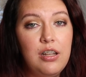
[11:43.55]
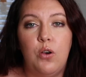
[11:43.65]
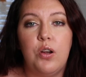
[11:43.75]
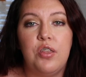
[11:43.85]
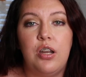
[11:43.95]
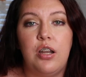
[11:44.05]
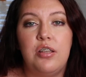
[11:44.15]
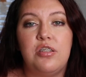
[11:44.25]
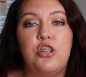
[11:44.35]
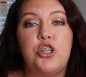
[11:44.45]
My
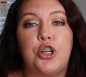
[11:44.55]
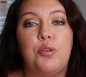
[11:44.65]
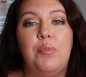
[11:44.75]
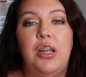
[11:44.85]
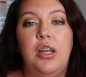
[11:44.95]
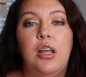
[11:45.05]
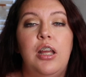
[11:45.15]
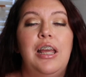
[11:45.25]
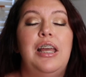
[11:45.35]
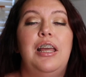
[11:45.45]
orthodontist assured me,
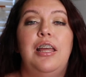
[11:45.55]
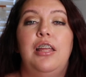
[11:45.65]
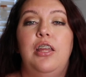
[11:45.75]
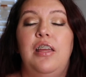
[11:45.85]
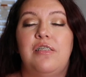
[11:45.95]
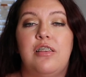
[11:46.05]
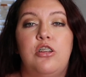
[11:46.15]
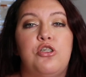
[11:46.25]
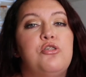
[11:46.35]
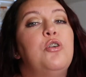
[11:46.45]
he's
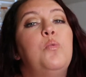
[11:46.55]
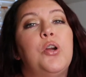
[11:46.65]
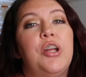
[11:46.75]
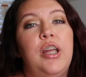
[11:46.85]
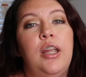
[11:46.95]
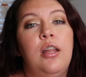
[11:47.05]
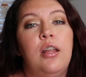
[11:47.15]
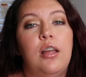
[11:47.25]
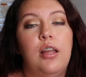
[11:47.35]
like, just don't worry.